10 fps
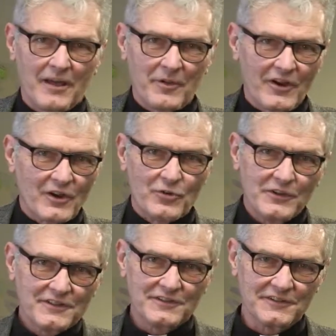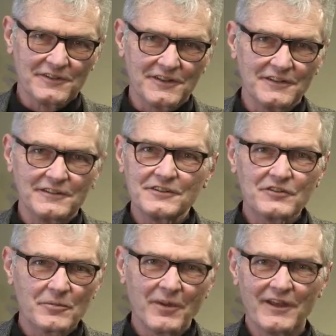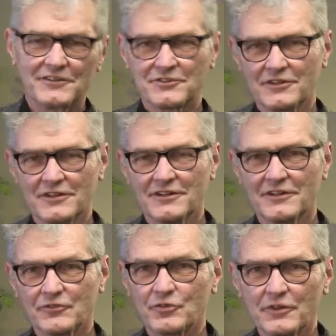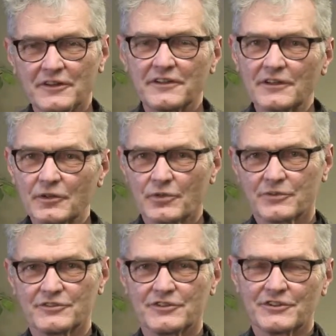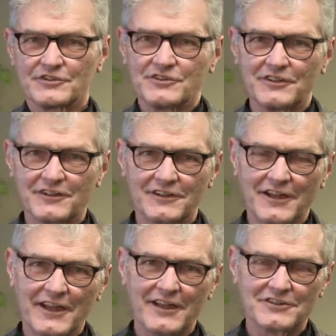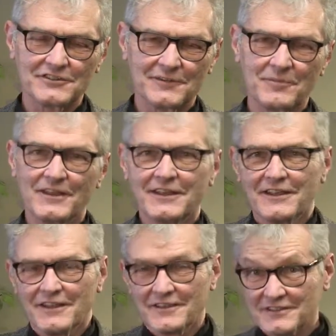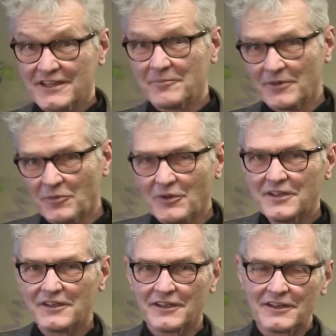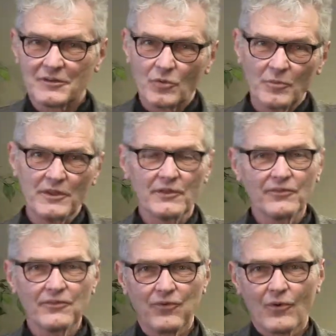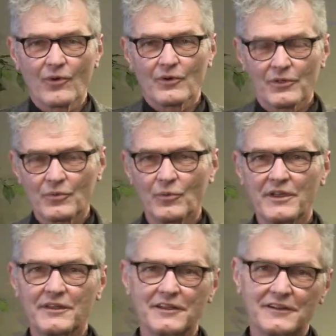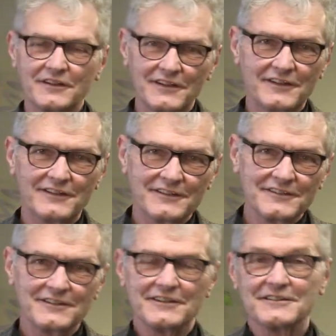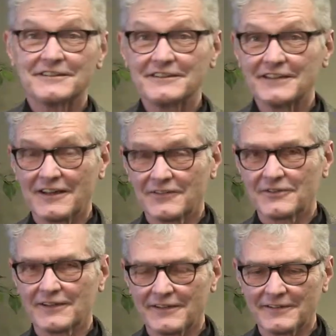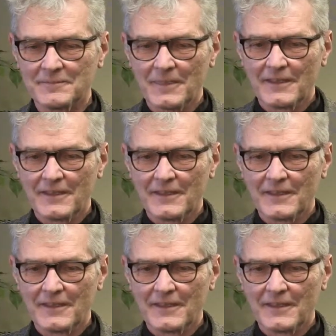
I'm Eric Riesen, the senior pastor of Trinity Lutheran Church in Ashland. This coming weekend will be the fourth weekend in the season of Lent.